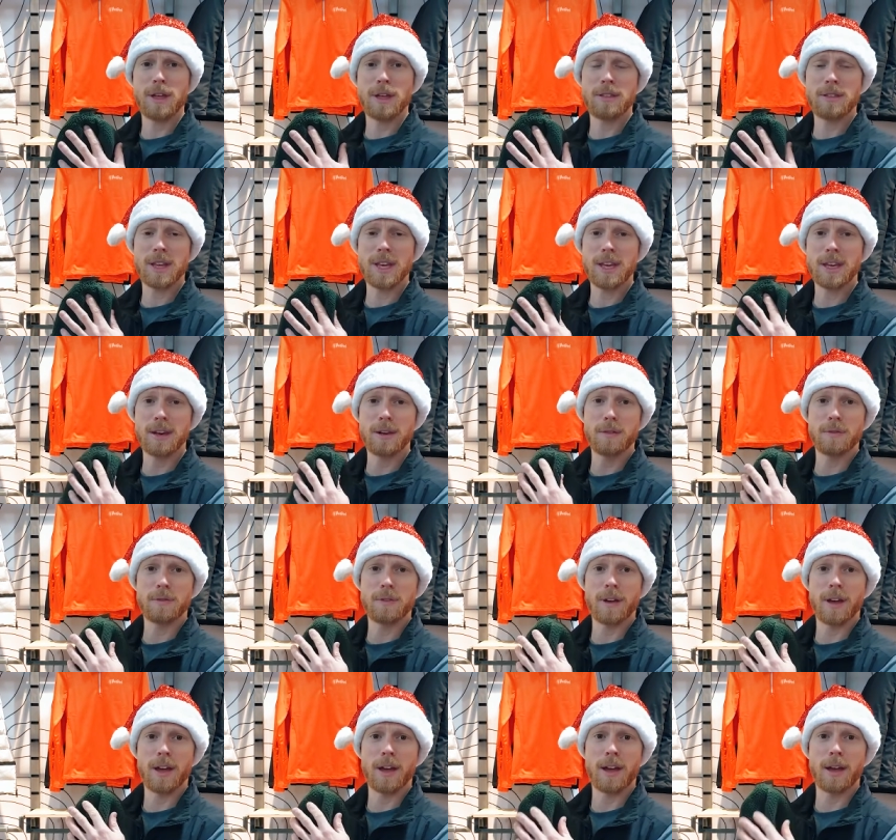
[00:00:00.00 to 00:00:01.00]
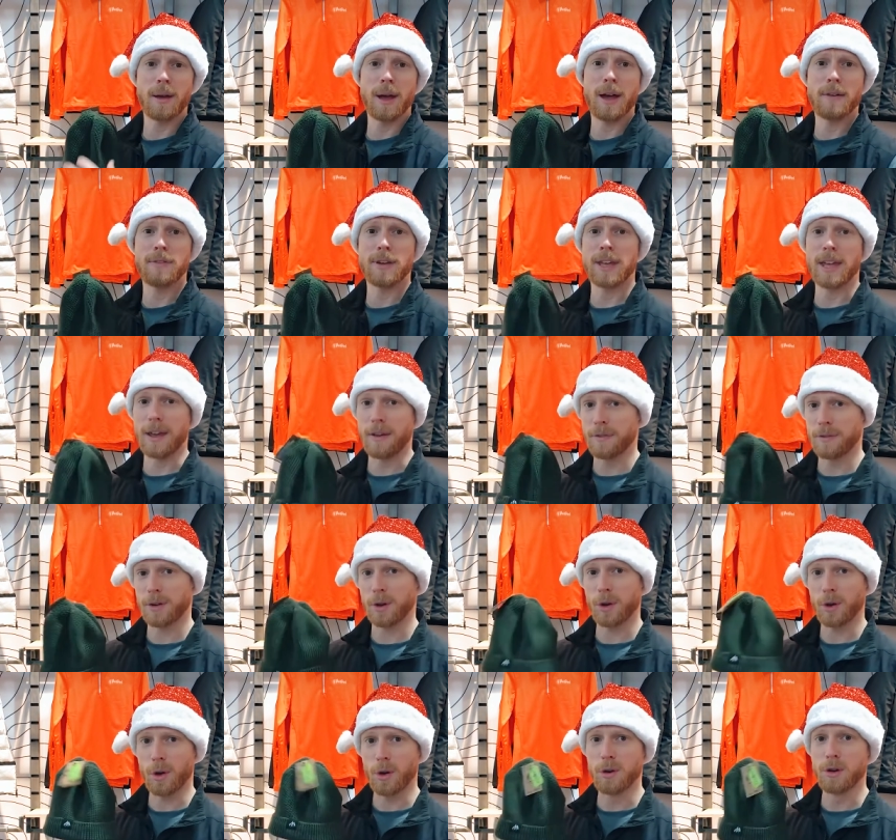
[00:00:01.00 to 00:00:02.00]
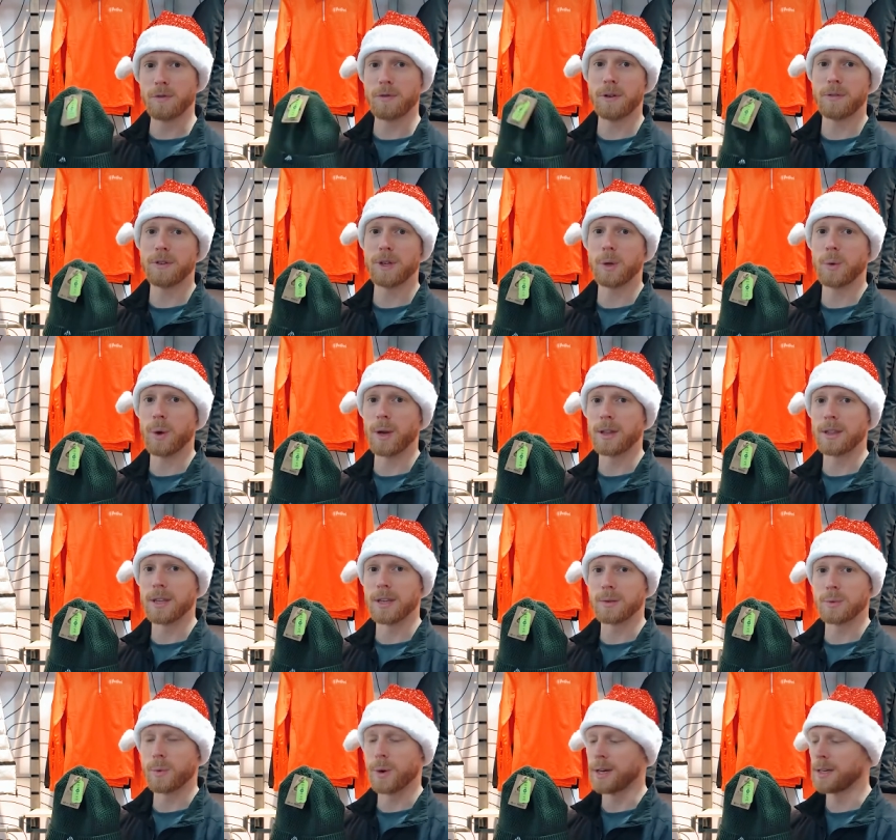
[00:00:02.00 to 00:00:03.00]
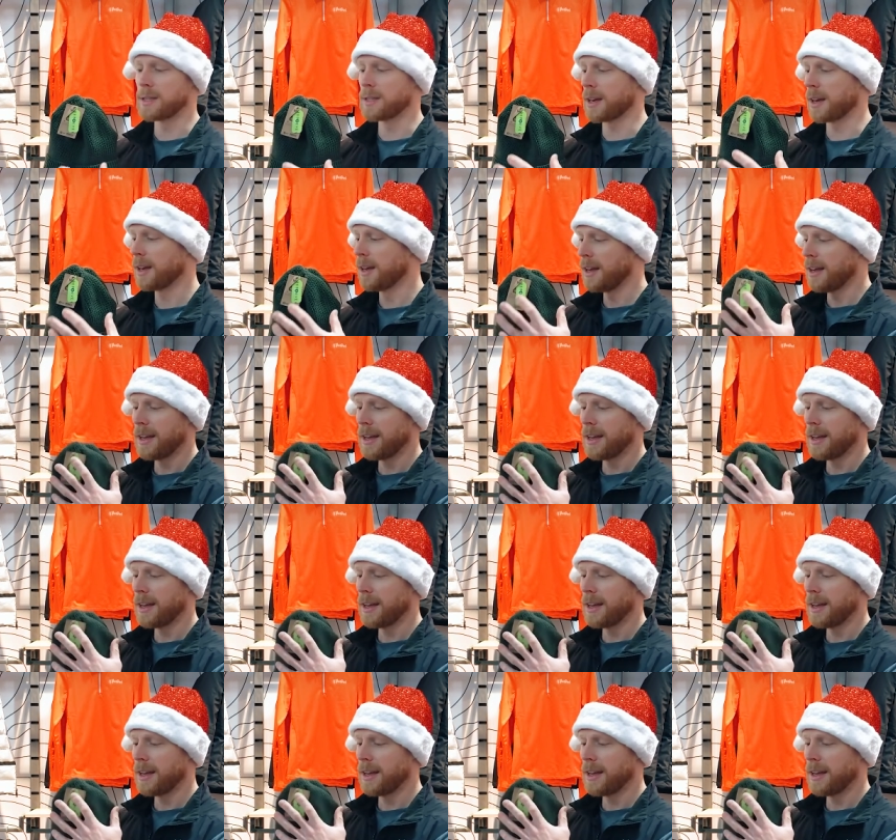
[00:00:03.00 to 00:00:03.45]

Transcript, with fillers: thinking of, uh, of a gift under 50 quid this winter,